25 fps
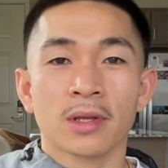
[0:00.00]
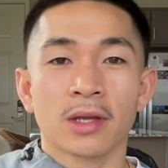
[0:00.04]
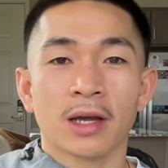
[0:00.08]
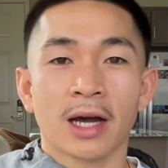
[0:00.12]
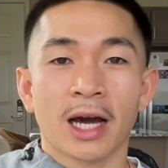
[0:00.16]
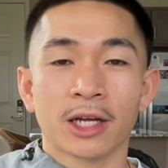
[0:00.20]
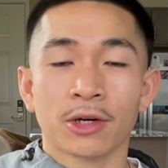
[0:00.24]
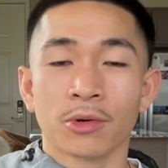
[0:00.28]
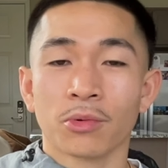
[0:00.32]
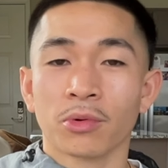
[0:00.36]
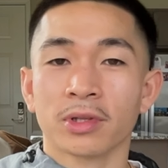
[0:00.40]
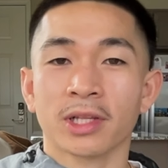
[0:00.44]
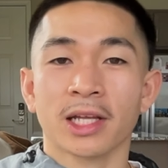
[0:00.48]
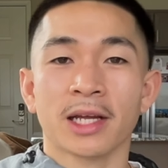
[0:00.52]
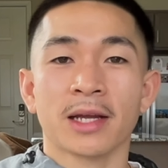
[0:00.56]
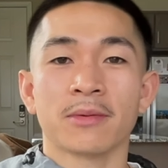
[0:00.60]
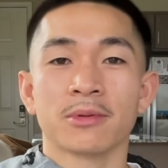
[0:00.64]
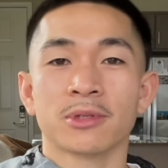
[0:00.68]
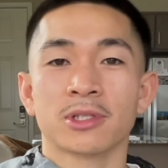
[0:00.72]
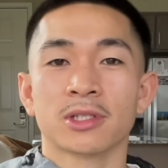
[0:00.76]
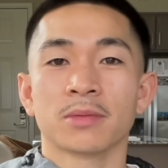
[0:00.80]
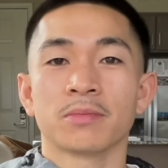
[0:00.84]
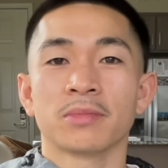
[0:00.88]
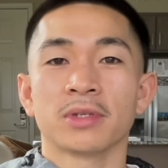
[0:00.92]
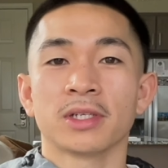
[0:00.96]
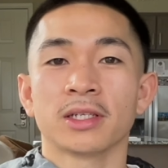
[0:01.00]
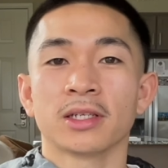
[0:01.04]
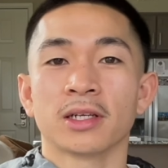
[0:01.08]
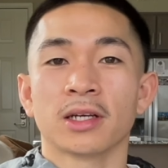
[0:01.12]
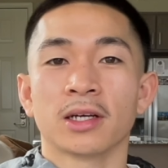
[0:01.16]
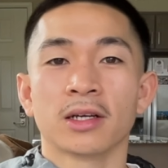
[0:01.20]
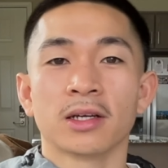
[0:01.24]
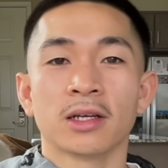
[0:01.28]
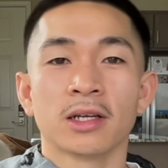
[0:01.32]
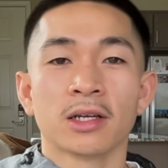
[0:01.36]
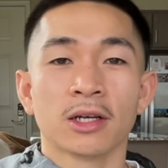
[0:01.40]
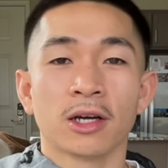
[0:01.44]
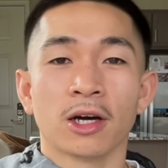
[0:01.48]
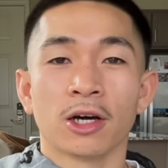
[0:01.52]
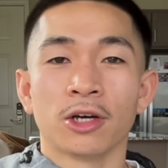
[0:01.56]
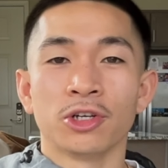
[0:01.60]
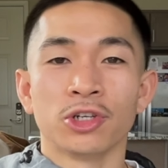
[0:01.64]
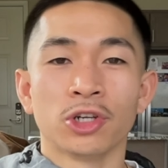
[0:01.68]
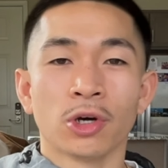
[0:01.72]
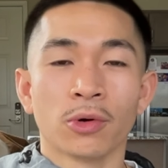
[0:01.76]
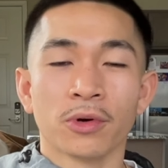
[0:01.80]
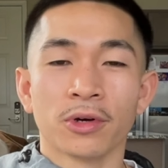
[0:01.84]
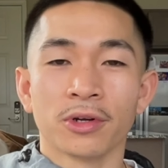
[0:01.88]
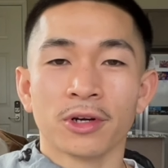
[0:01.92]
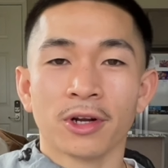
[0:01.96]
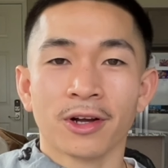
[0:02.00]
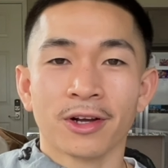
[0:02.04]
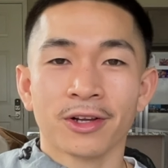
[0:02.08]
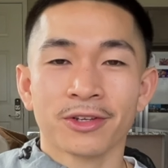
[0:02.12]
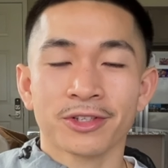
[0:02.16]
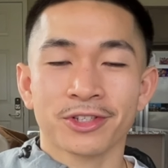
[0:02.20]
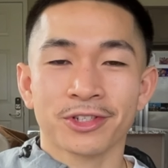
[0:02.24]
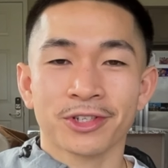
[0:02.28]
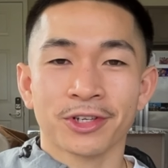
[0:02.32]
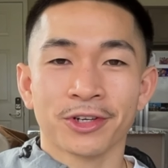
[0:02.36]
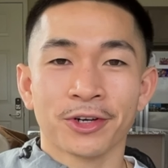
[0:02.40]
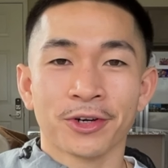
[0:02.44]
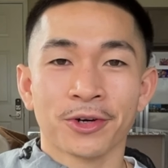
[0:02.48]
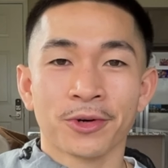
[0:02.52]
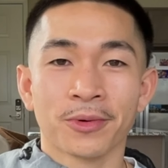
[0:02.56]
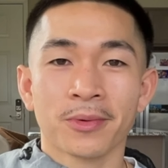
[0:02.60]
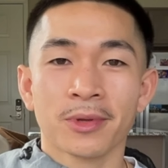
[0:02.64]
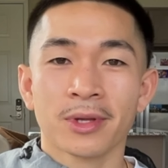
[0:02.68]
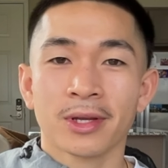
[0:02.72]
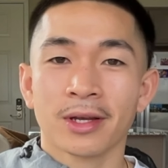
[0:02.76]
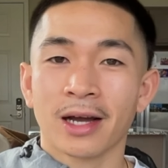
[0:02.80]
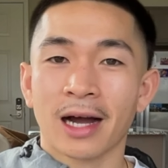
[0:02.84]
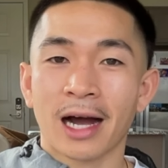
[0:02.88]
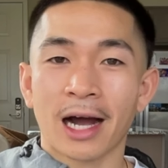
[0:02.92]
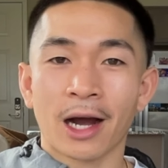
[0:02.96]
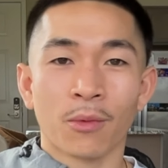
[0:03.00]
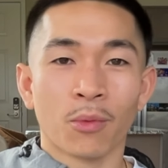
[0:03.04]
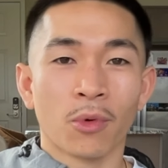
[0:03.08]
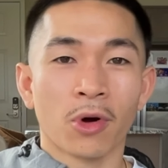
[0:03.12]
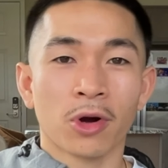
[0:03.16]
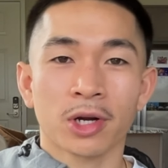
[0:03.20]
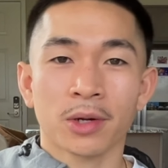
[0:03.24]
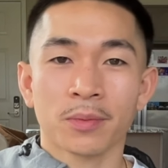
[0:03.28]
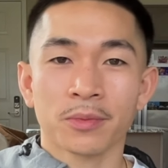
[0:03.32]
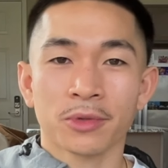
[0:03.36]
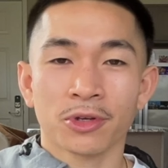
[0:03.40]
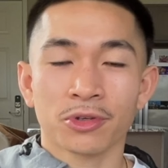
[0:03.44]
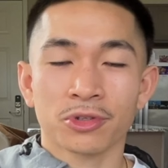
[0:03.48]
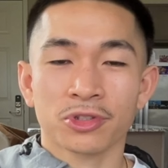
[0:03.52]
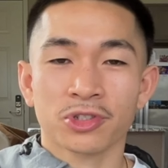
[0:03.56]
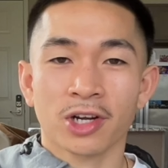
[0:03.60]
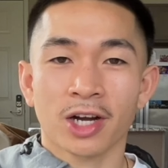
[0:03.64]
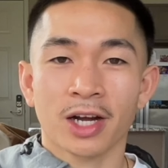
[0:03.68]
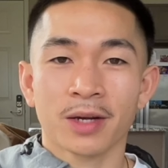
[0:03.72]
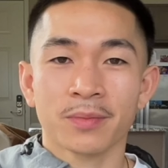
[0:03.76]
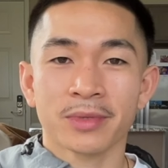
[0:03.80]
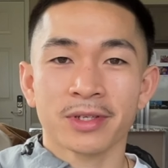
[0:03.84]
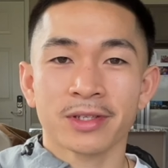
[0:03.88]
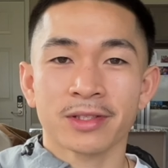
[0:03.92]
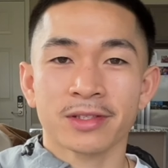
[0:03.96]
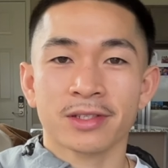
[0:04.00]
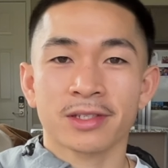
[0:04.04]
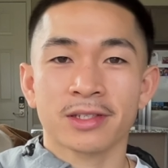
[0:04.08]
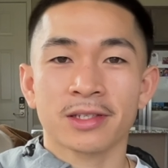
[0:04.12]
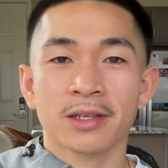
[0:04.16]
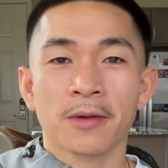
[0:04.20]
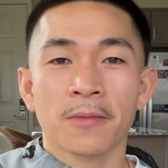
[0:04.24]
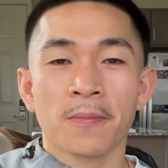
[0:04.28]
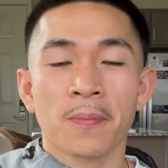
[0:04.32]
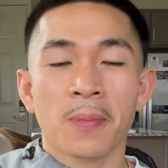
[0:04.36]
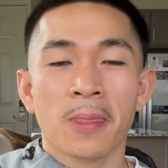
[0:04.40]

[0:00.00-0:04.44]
I don't claim to be a know-it-all, so I welcome those comments.